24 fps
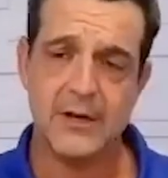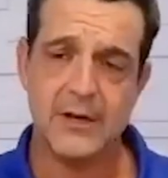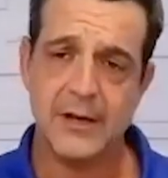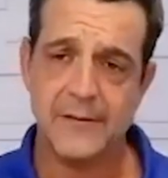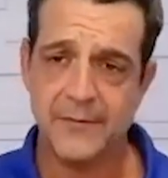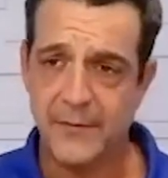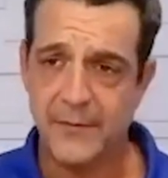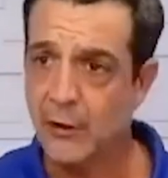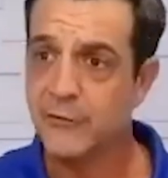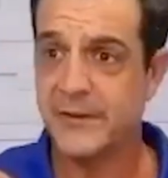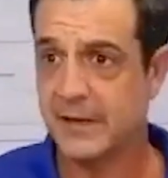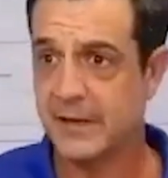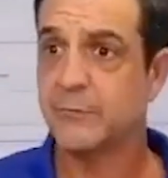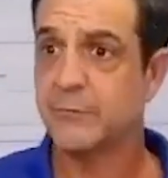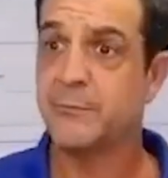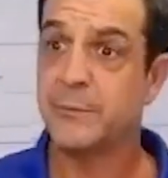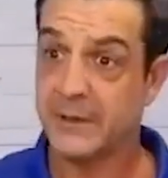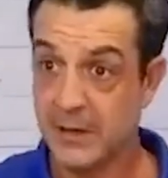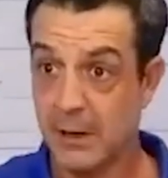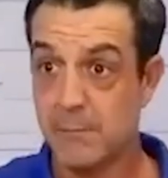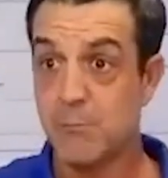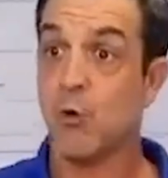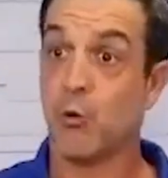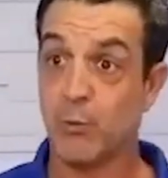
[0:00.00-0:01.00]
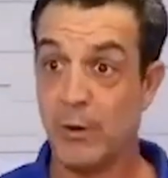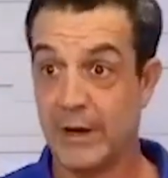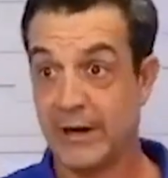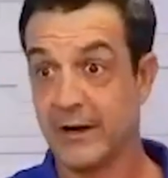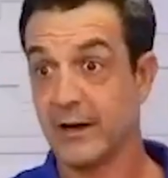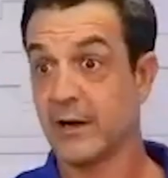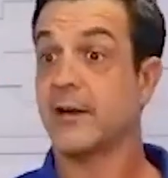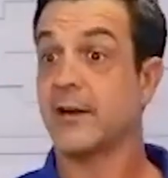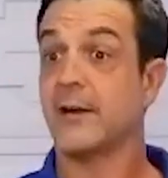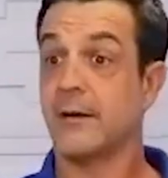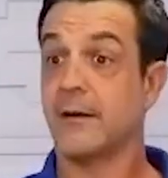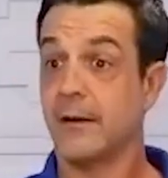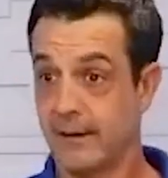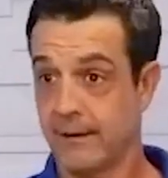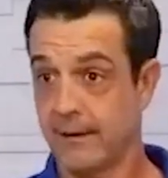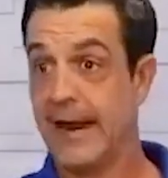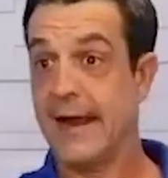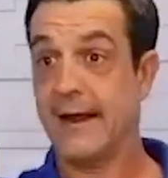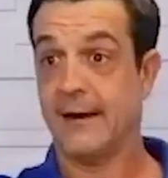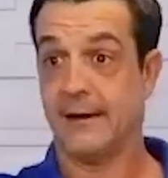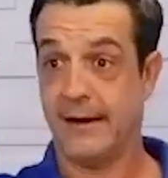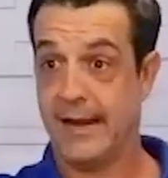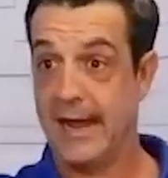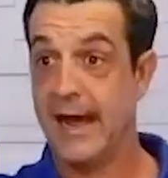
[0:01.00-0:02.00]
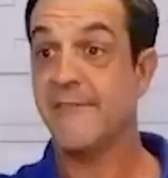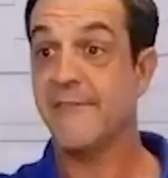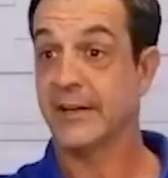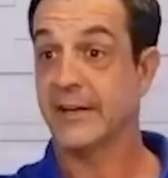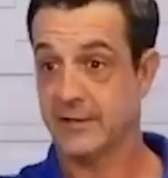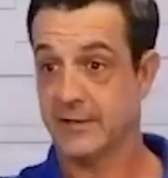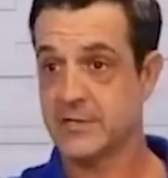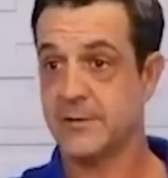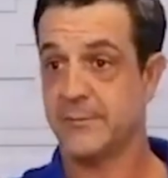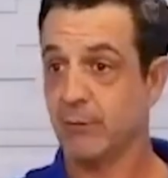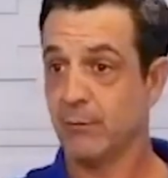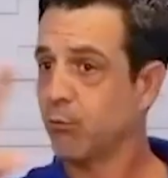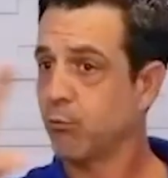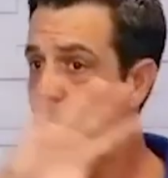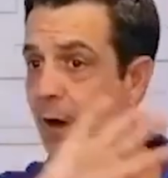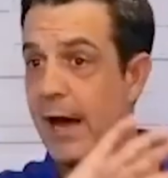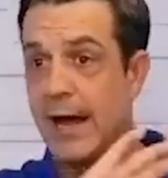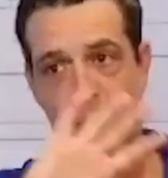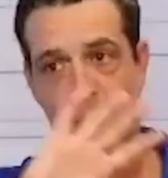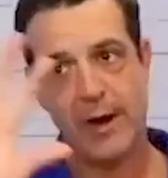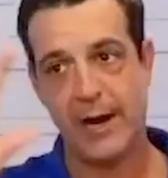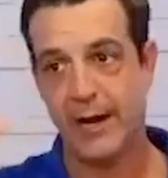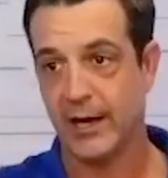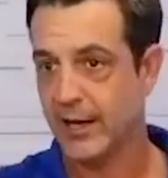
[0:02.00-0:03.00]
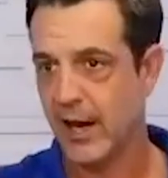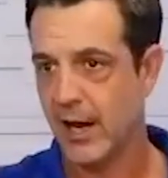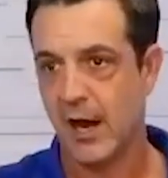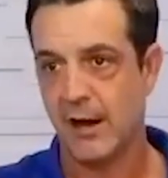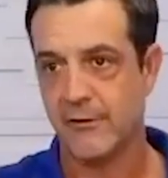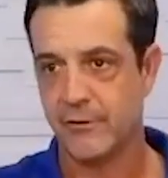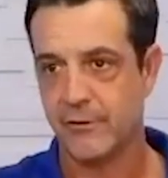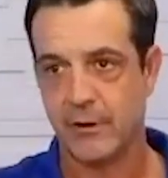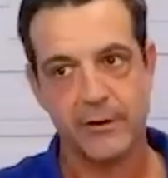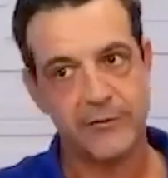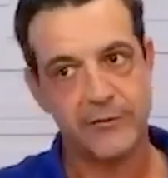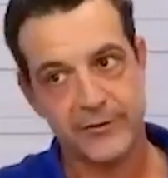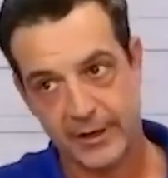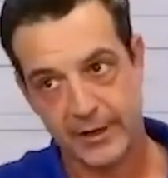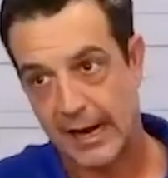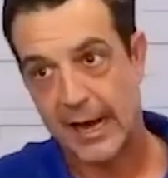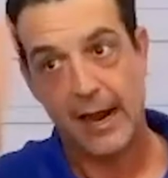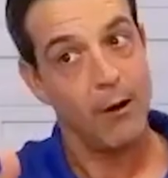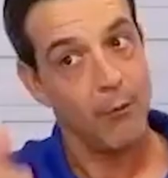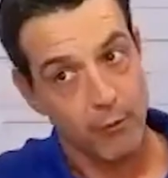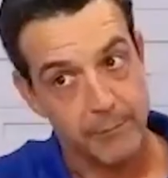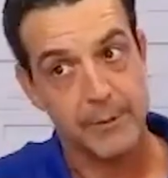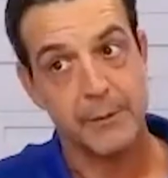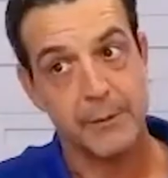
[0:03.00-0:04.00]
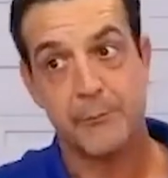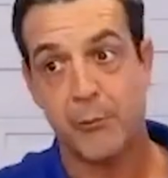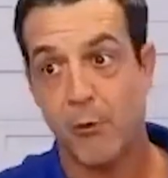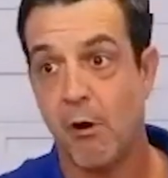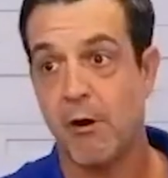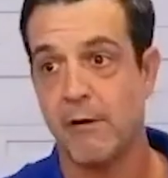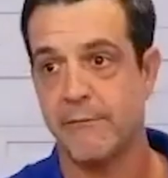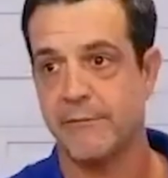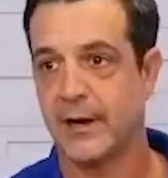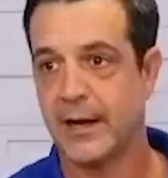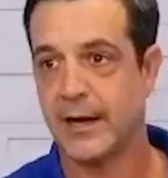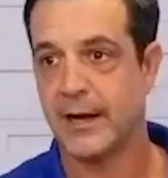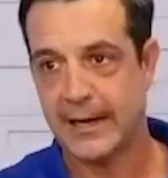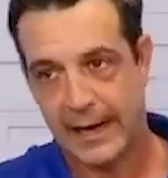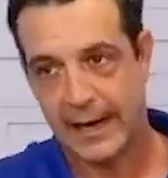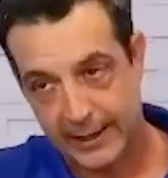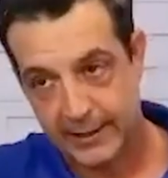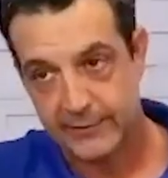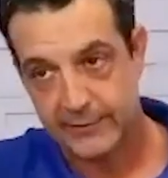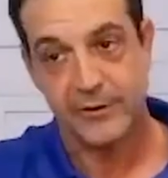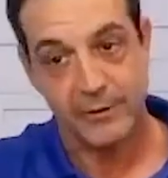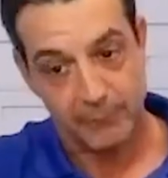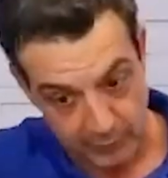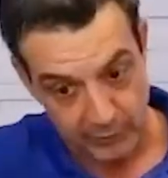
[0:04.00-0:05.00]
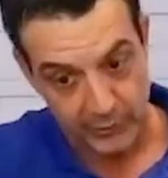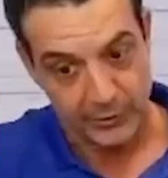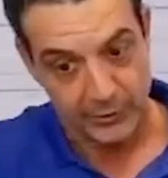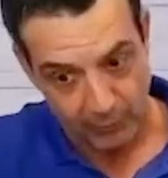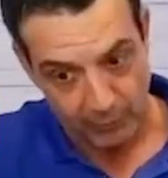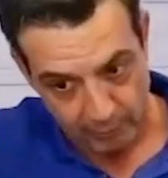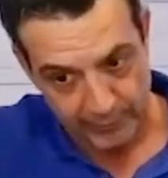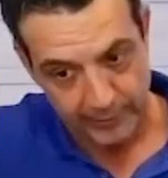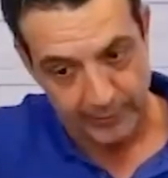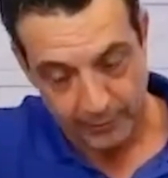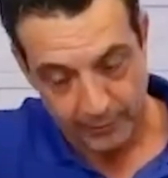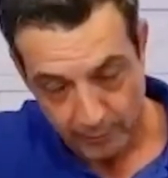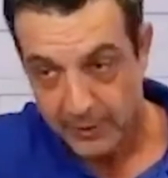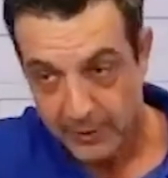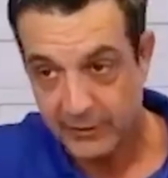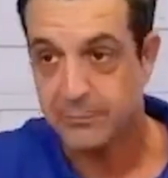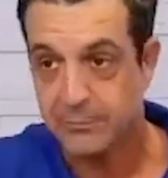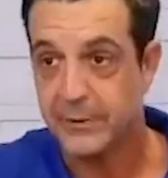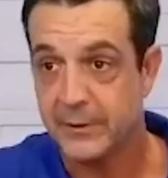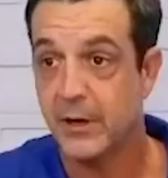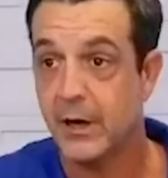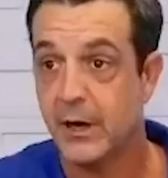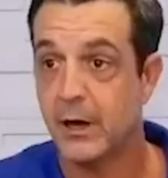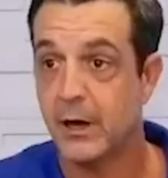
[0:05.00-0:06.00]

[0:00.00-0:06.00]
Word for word: Those things become more readily evident to me right away, Leandro. And it's like I don't want to be a part of it. Like I got something good going here. Don't mess me up,